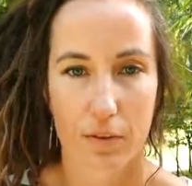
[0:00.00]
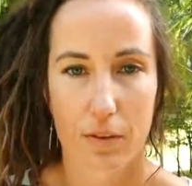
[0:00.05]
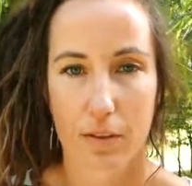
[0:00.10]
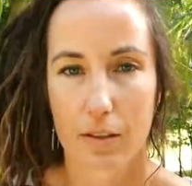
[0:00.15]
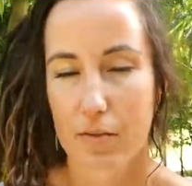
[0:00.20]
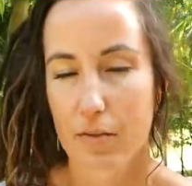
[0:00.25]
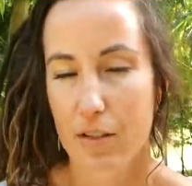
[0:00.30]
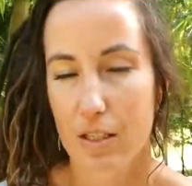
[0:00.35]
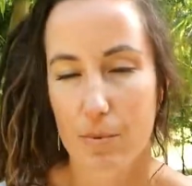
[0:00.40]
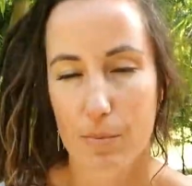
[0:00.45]

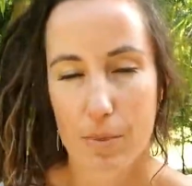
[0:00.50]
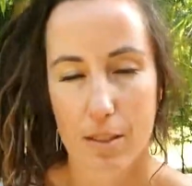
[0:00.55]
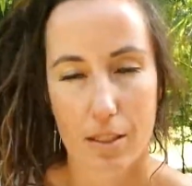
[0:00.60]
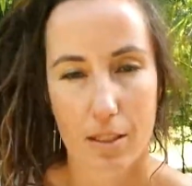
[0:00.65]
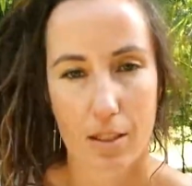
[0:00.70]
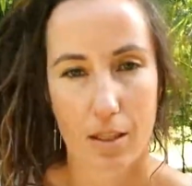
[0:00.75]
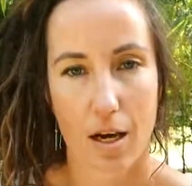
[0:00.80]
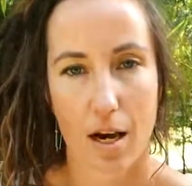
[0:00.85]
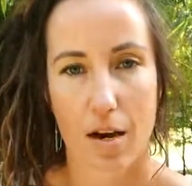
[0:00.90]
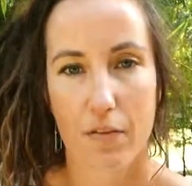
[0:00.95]
living a busy
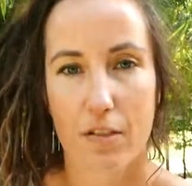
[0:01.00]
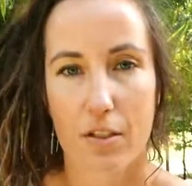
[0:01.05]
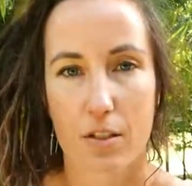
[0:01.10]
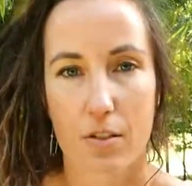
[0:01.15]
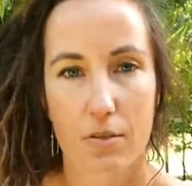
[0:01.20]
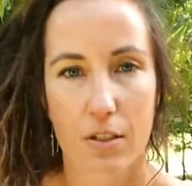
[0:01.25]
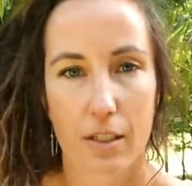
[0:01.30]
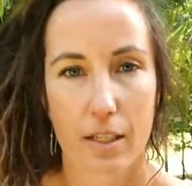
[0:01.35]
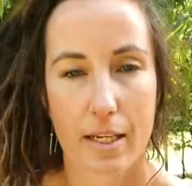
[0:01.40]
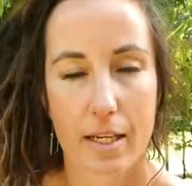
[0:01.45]
life,
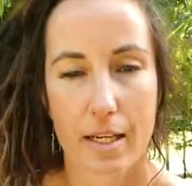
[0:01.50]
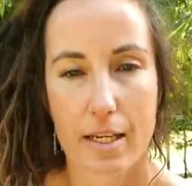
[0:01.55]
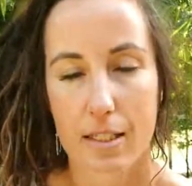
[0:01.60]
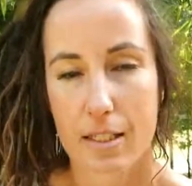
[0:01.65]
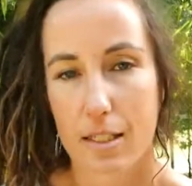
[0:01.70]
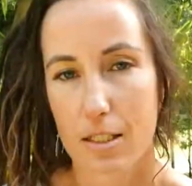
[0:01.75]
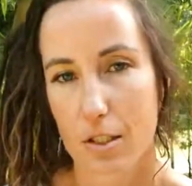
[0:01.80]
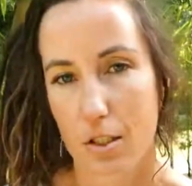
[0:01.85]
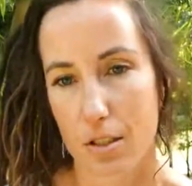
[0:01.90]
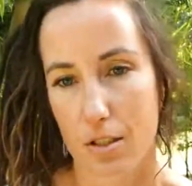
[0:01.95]
it's really
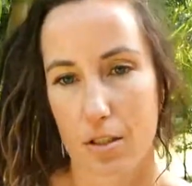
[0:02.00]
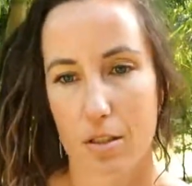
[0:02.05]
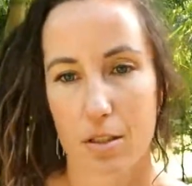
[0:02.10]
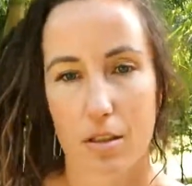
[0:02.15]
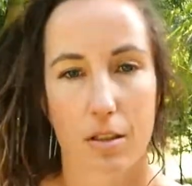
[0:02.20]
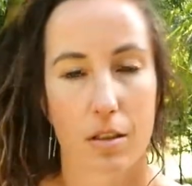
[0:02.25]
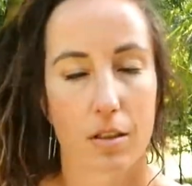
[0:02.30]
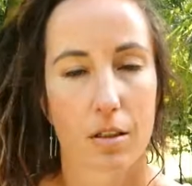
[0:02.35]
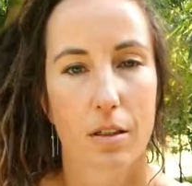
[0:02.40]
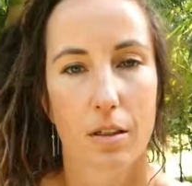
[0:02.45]
easy just
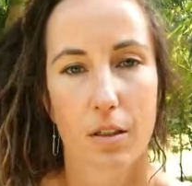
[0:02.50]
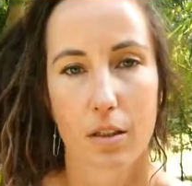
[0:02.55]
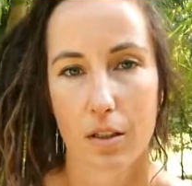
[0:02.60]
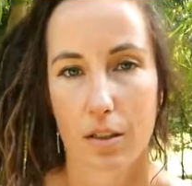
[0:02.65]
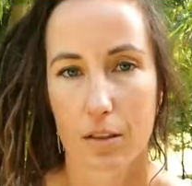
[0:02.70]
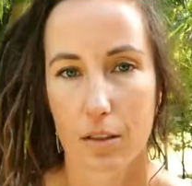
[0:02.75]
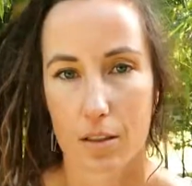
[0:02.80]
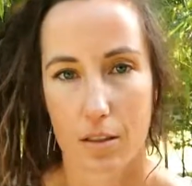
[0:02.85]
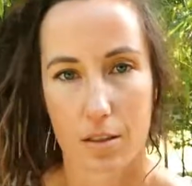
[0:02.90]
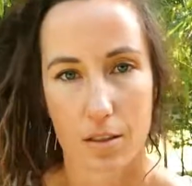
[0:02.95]
to
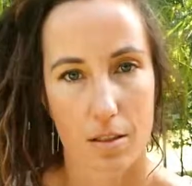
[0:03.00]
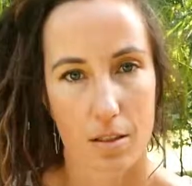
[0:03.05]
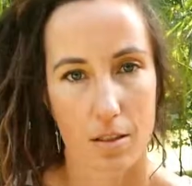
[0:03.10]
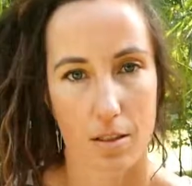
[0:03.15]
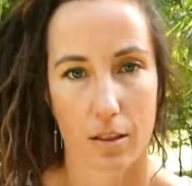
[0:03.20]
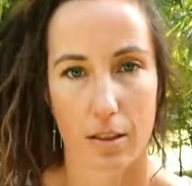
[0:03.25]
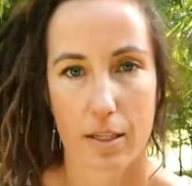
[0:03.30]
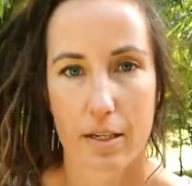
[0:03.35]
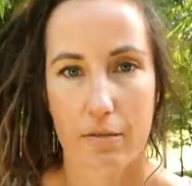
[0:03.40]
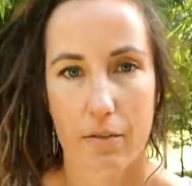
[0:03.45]

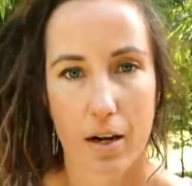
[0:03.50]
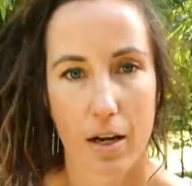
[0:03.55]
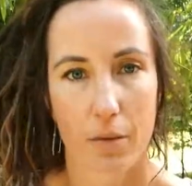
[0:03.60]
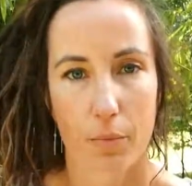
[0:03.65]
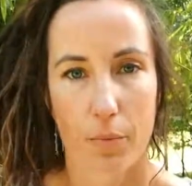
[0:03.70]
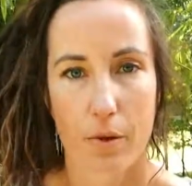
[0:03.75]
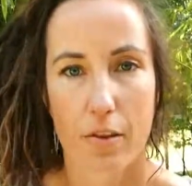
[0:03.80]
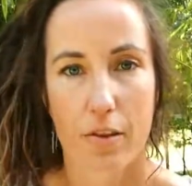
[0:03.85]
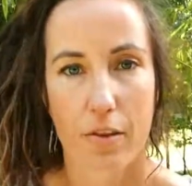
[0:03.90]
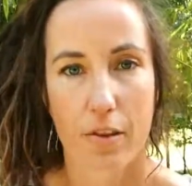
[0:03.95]
consistently run
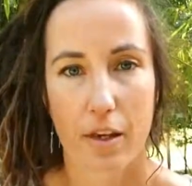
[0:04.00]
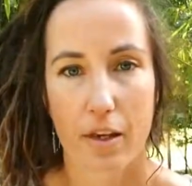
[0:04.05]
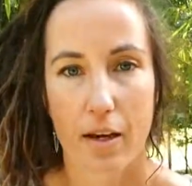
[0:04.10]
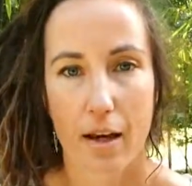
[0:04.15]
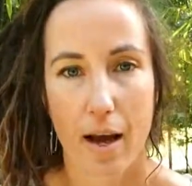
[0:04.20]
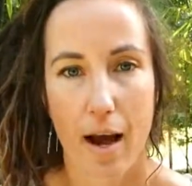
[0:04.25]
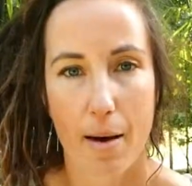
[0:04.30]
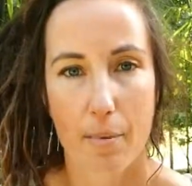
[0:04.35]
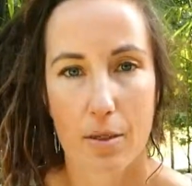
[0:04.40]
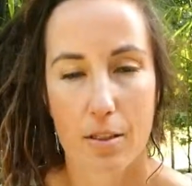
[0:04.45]
with the
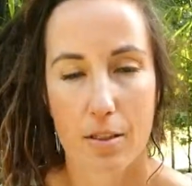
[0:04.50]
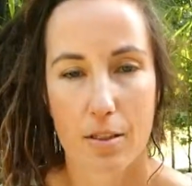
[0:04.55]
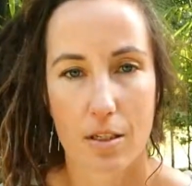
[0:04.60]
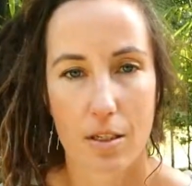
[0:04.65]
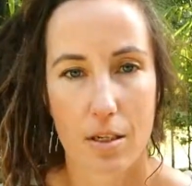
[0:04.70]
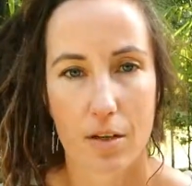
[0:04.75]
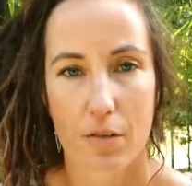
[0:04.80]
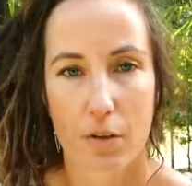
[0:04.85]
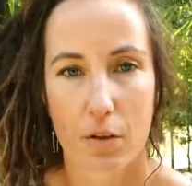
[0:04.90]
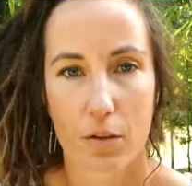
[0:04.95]
habits that
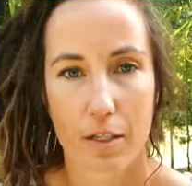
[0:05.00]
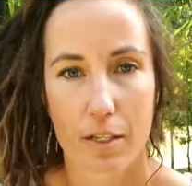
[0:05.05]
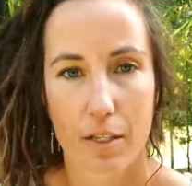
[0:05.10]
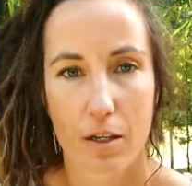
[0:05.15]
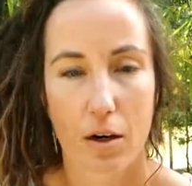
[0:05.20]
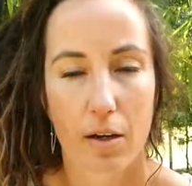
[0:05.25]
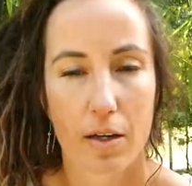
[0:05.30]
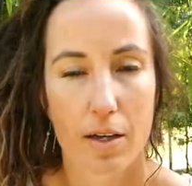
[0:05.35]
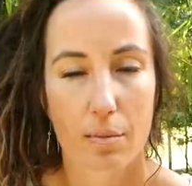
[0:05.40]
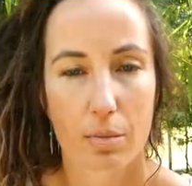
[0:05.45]
you've already
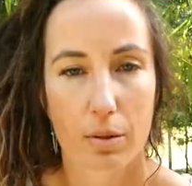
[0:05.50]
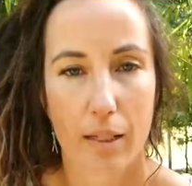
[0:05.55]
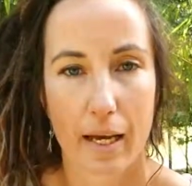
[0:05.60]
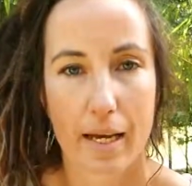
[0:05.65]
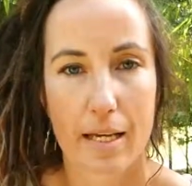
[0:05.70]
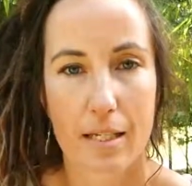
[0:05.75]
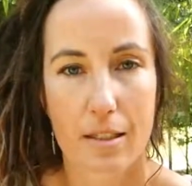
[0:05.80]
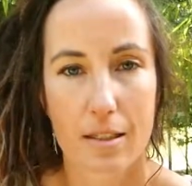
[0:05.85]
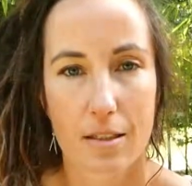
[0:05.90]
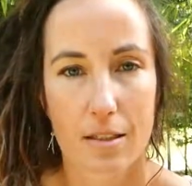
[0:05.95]
got in
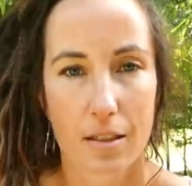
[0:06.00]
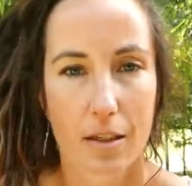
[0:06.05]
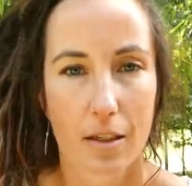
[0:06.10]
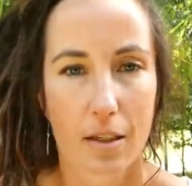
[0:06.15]
place.